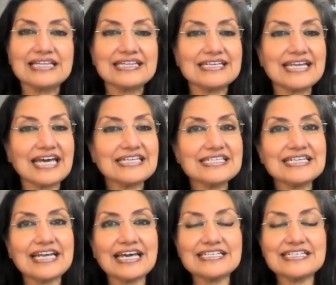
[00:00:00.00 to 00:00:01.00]
The
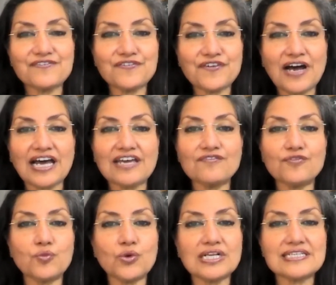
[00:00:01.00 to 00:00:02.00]
1995
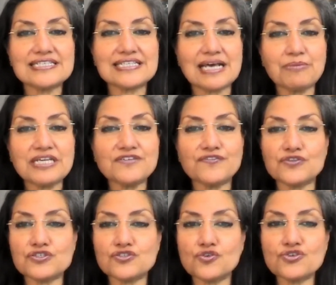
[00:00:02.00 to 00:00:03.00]
World Summit for
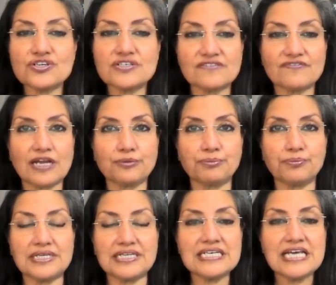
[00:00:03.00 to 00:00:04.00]
Social
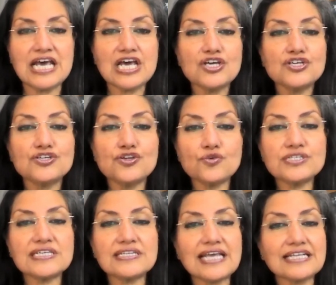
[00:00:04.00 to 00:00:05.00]
Development
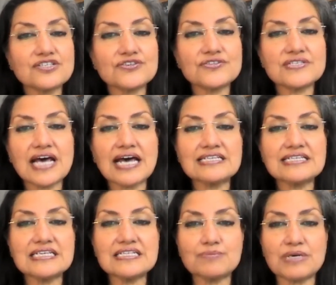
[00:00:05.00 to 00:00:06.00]
noted that
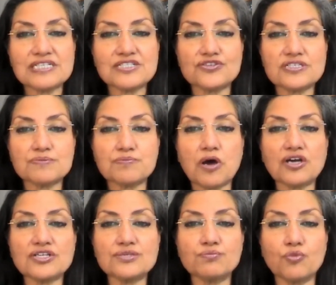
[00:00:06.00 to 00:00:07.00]
societies must
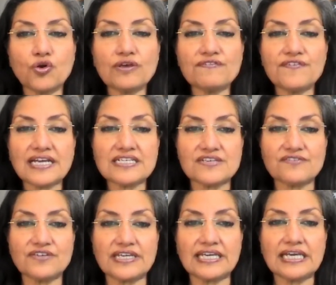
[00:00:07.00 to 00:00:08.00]
respond more
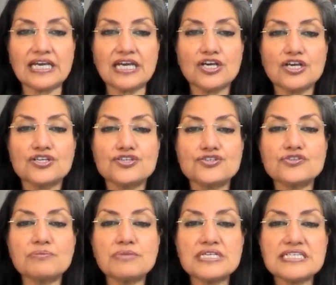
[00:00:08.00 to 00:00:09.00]
effectively to
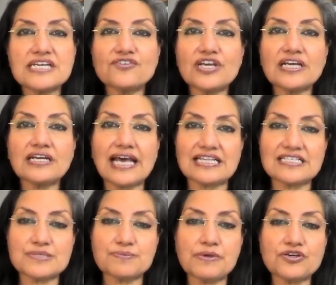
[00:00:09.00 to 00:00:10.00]
the material and
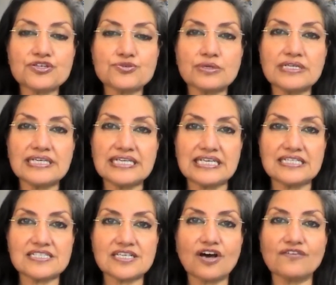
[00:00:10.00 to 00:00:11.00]
spiritual
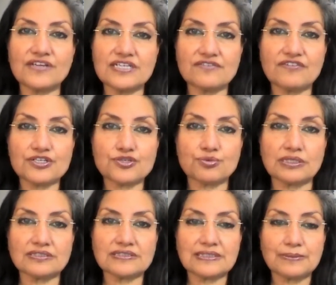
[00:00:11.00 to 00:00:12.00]
needs of
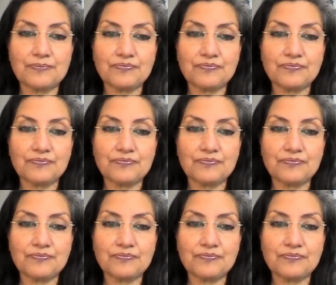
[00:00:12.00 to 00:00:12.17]
individuals,